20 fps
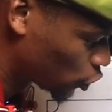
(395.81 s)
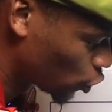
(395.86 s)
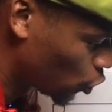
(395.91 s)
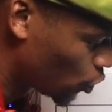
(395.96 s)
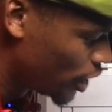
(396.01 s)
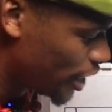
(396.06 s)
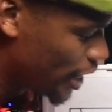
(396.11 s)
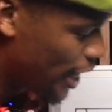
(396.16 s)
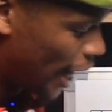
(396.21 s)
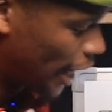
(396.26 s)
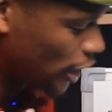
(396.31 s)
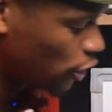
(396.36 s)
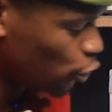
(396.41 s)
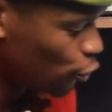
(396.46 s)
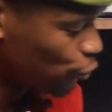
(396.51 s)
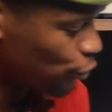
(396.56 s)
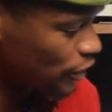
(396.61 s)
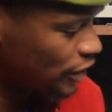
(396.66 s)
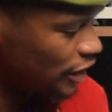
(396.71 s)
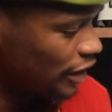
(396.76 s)
So I
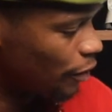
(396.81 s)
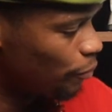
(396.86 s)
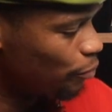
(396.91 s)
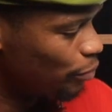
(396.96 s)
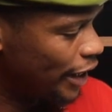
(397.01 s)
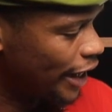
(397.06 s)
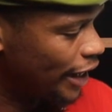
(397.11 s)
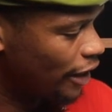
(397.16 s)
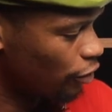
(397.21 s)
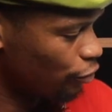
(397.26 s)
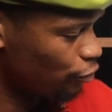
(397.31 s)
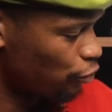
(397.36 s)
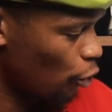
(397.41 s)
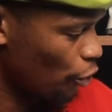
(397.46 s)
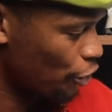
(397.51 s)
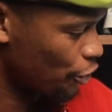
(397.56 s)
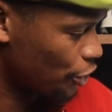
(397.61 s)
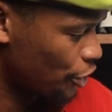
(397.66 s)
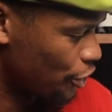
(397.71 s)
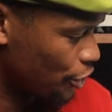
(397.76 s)
do foresee them playing a
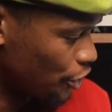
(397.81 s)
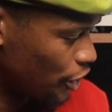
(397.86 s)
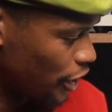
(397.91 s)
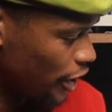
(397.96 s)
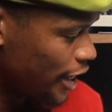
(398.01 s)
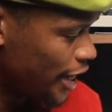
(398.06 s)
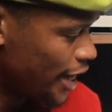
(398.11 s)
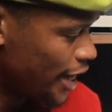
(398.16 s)
4-3-3.